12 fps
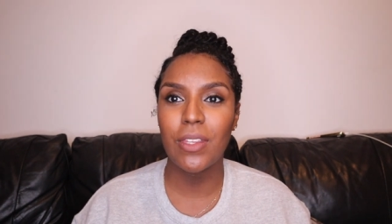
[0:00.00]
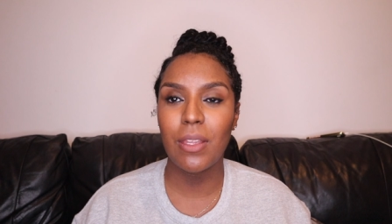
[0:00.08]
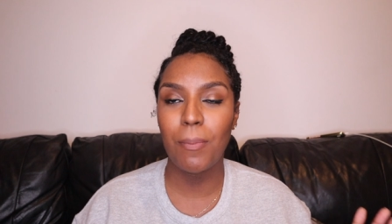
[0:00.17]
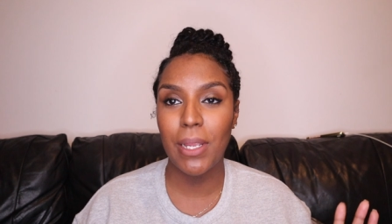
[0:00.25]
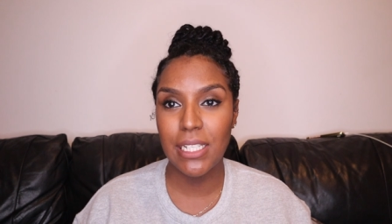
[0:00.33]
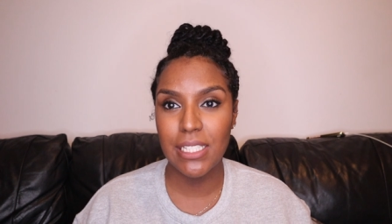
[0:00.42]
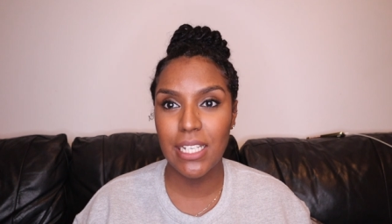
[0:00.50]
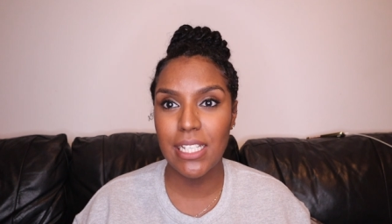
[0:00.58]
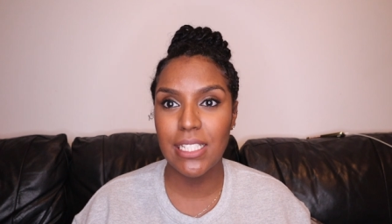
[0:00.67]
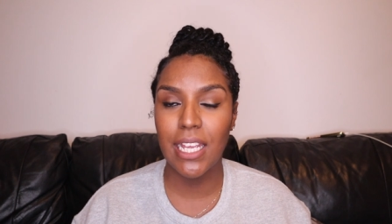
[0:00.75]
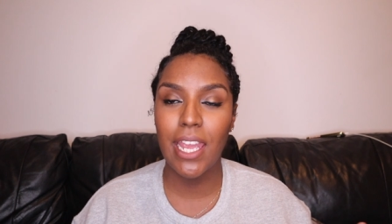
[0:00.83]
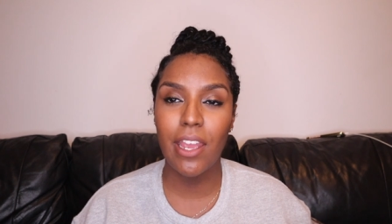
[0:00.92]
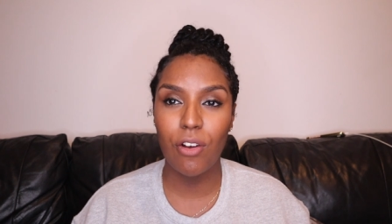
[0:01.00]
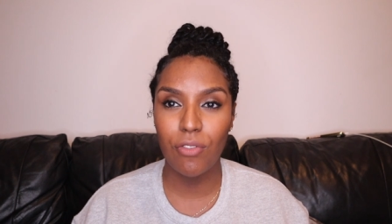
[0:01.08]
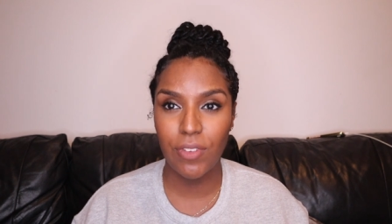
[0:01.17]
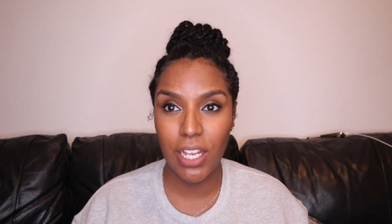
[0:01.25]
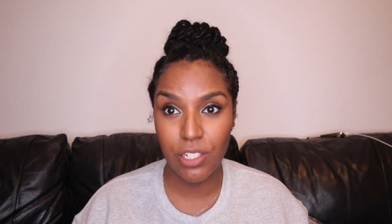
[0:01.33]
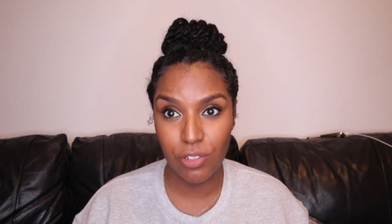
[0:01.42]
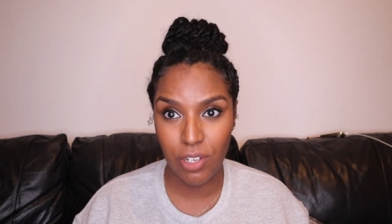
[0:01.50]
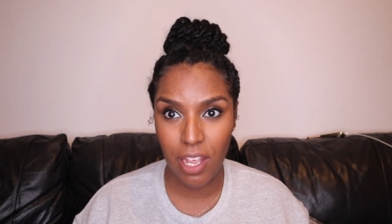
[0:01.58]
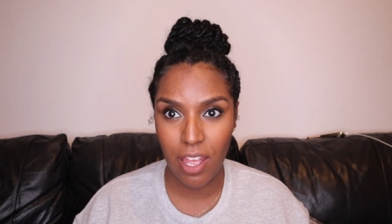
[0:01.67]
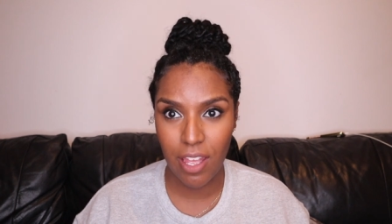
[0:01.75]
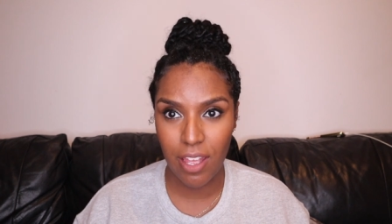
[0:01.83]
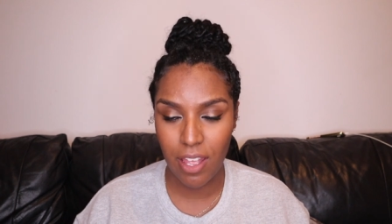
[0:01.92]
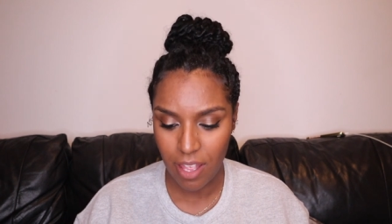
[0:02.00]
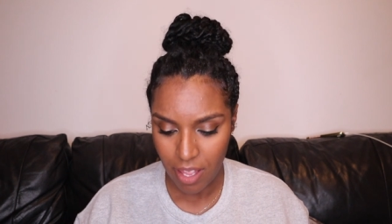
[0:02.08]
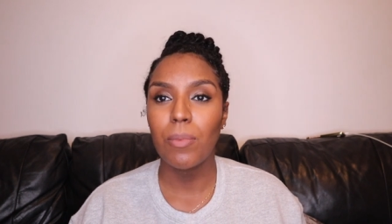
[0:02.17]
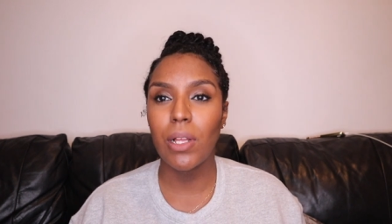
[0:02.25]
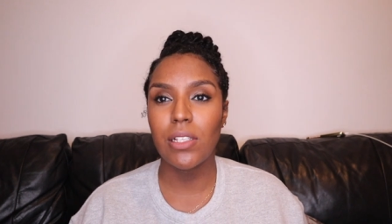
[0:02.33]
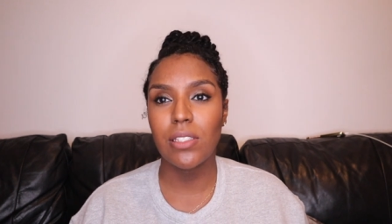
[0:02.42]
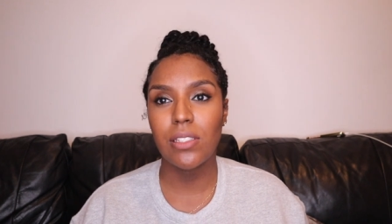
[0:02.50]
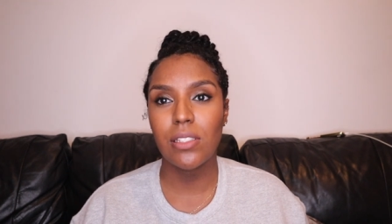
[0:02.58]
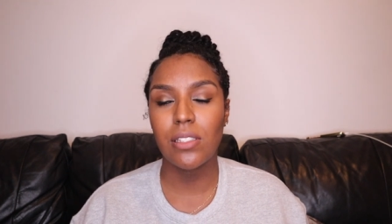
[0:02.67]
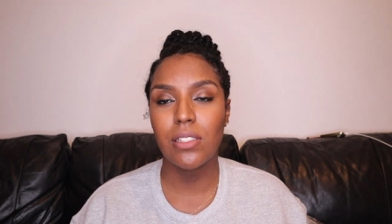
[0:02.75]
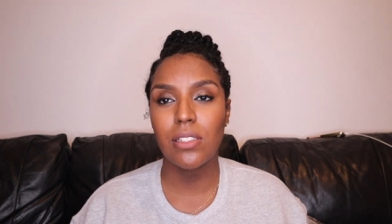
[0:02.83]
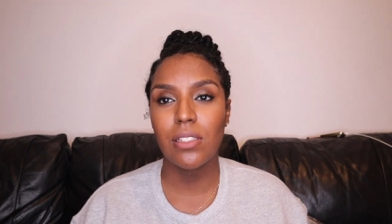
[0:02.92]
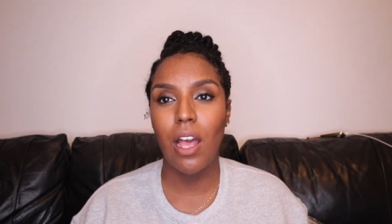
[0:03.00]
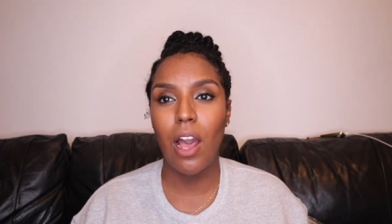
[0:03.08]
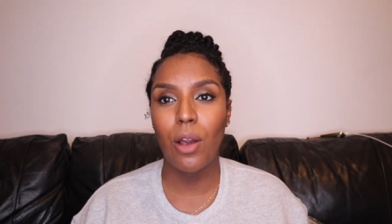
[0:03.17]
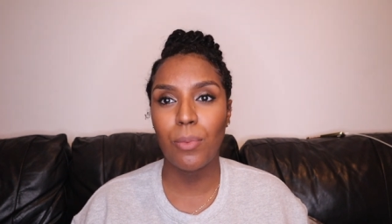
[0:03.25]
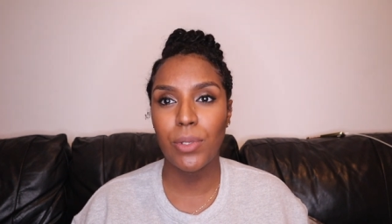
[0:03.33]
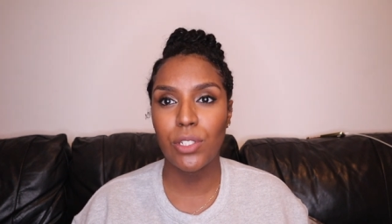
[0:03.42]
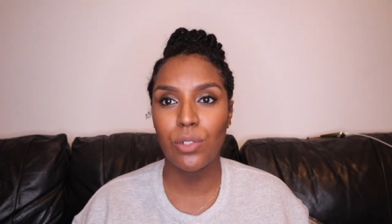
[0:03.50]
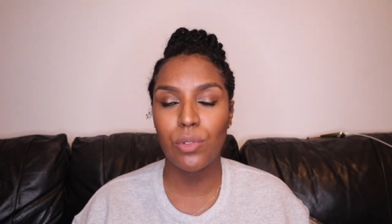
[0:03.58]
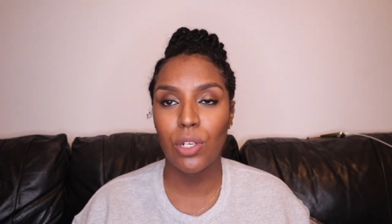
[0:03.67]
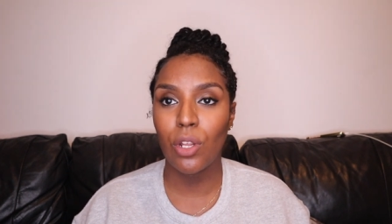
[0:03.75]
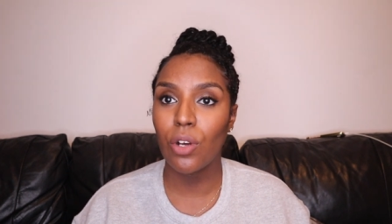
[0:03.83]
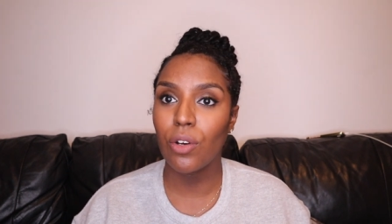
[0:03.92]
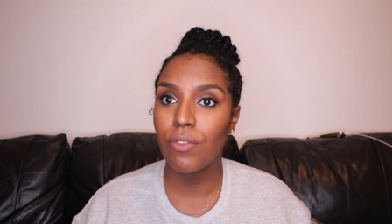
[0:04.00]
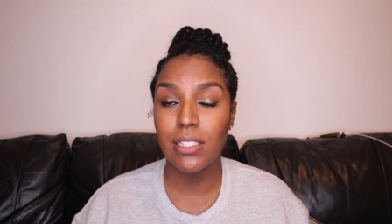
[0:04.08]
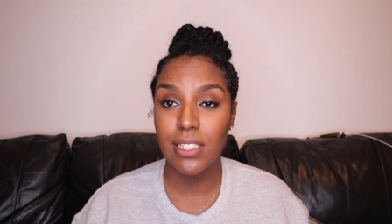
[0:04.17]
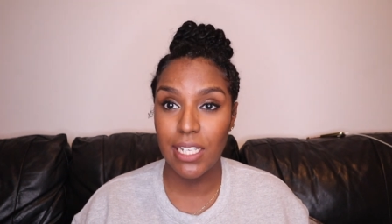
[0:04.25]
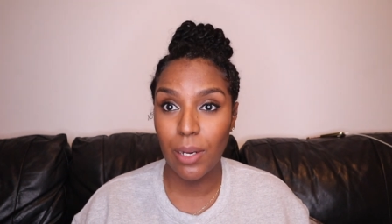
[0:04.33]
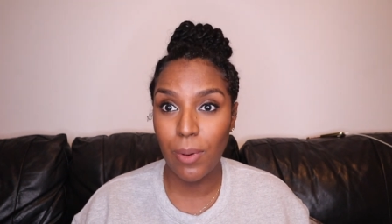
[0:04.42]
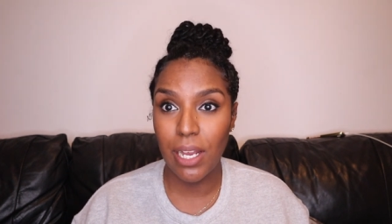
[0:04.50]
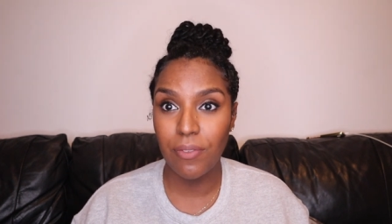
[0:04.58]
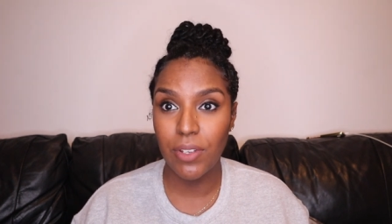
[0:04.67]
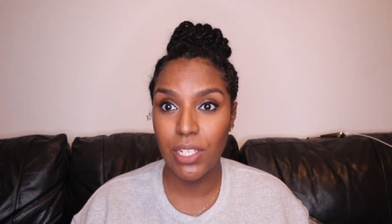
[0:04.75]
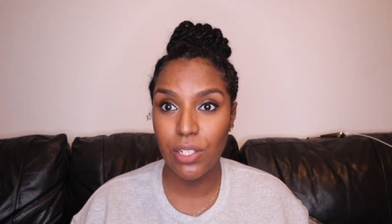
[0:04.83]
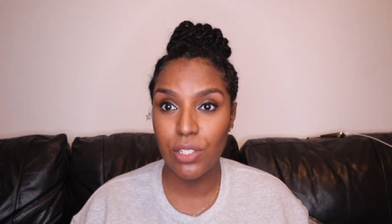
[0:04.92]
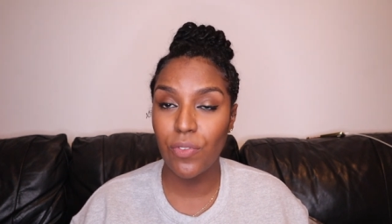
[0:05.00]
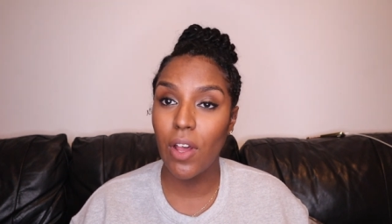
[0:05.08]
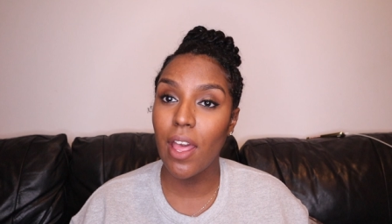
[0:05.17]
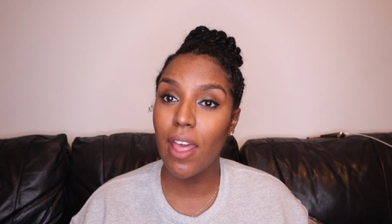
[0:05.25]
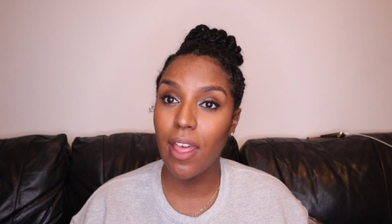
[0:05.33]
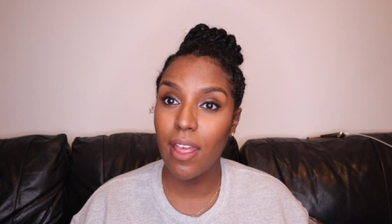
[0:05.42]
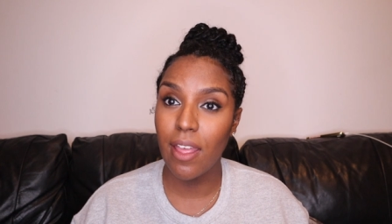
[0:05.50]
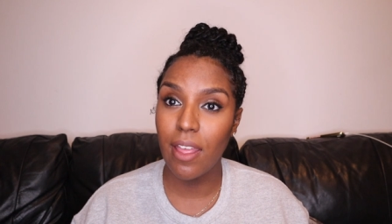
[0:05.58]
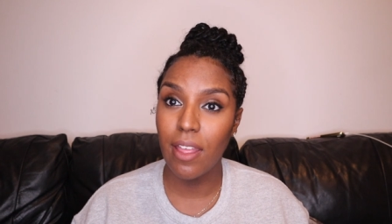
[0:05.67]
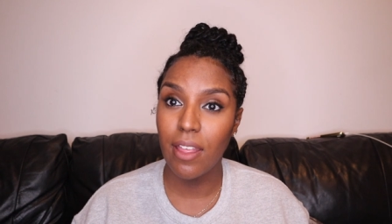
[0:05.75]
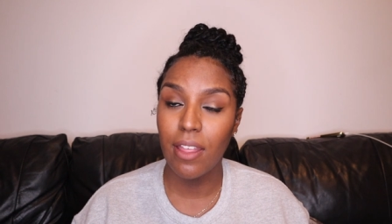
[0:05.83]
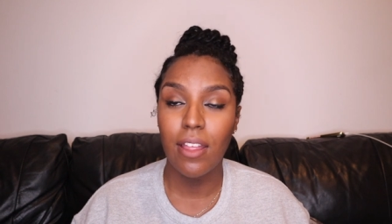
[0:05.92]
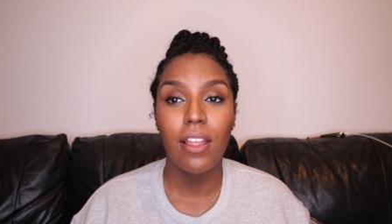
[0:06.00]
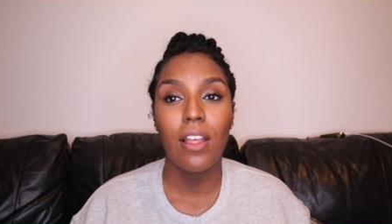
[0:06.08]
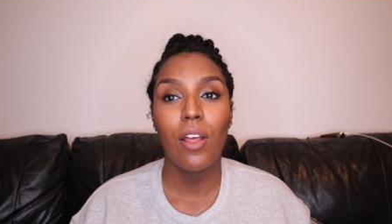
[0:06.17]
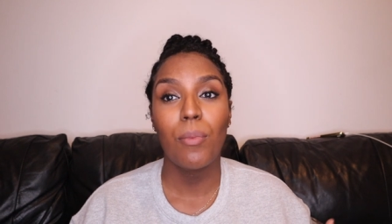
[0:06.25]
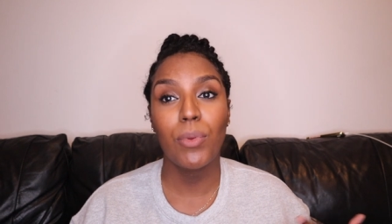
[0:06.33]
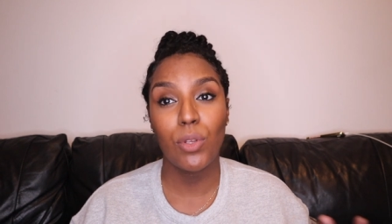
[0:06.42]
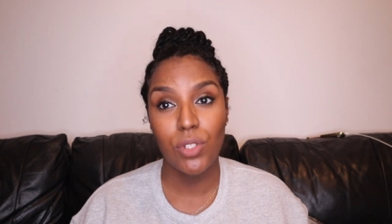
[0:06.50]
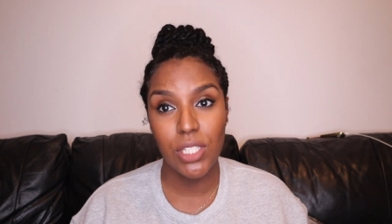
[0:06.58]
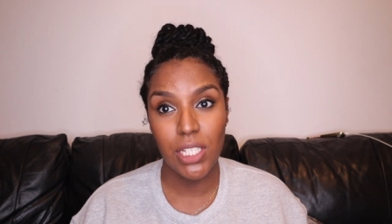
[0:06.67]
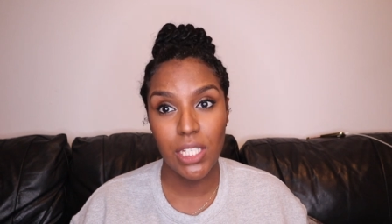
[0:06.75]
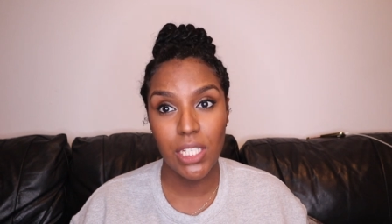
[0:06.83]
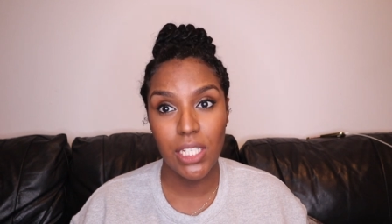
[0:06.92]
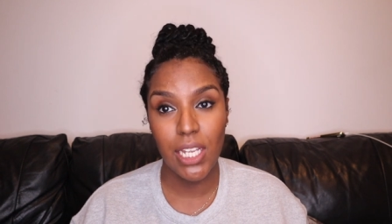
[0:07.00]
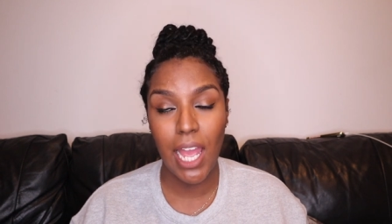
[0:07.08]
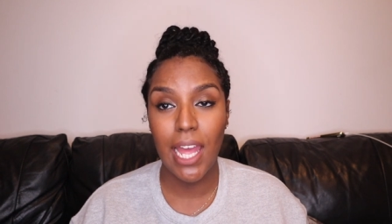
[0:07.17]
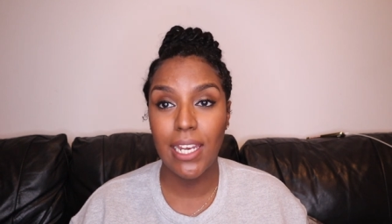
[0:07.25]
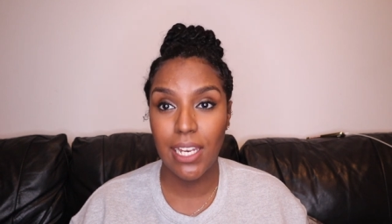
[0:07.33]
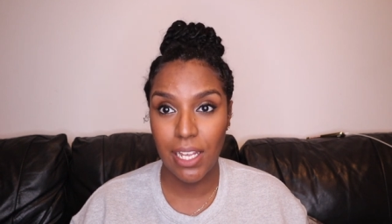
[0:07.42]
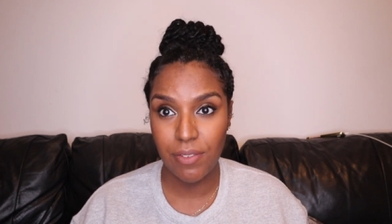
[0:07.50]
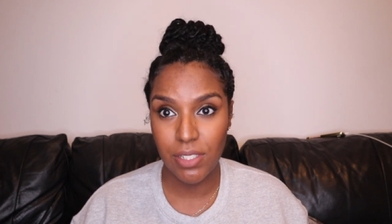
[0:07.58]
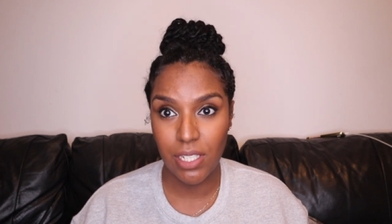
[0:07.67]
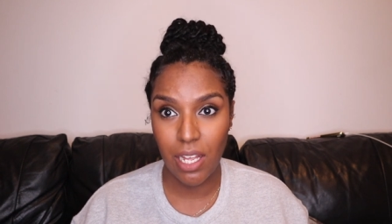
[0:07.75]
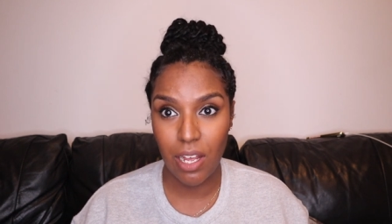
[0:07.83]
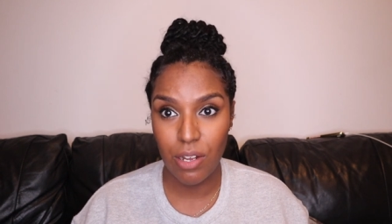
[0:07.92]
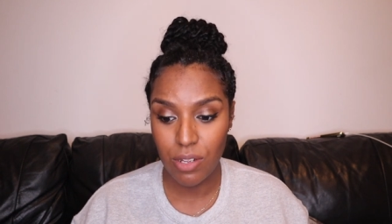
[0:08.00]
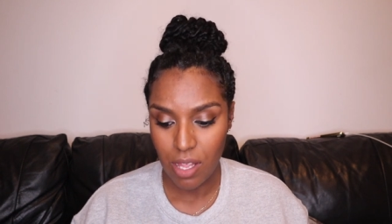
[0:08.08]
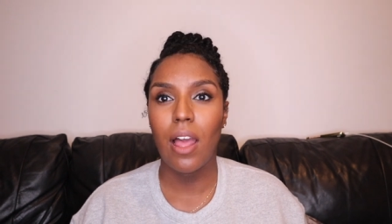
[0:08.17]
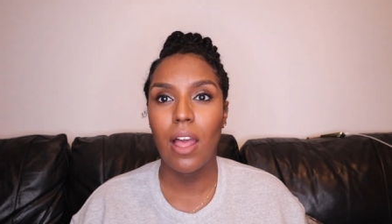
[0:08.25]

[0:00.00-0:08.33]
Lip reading: the maintenance and care of natural hair. Plus, I'll be doing a lot of DIY videos for hair, beauty, and lifestyle.